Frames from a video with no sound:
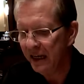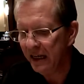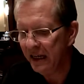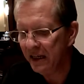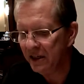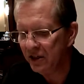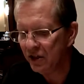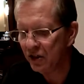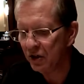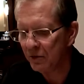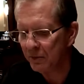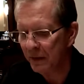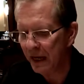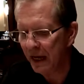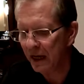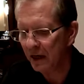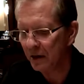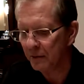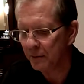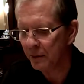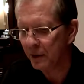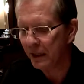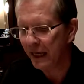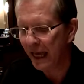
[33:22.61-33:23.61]

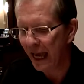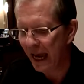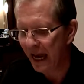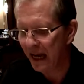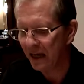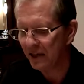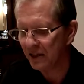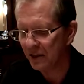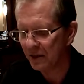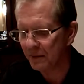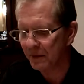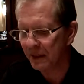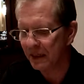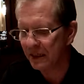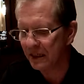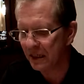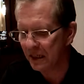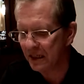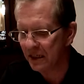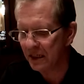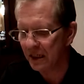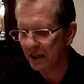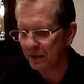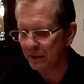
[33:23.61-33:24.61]
insurmountable chasm
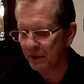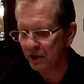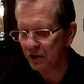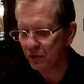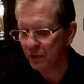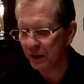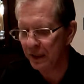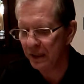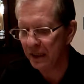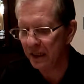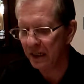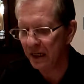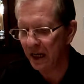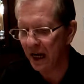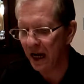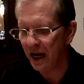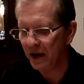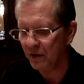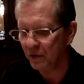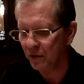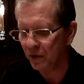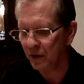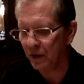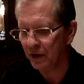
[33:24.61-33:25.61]
existing between the
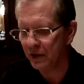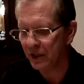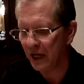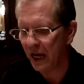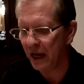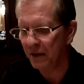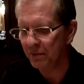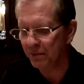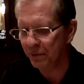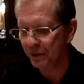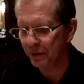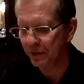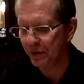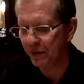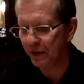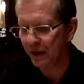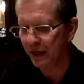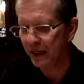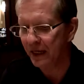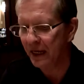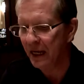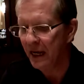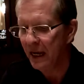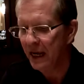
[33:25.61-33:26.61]
nine worlds and
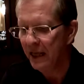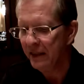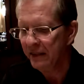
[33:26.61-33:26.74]
Buddhahood.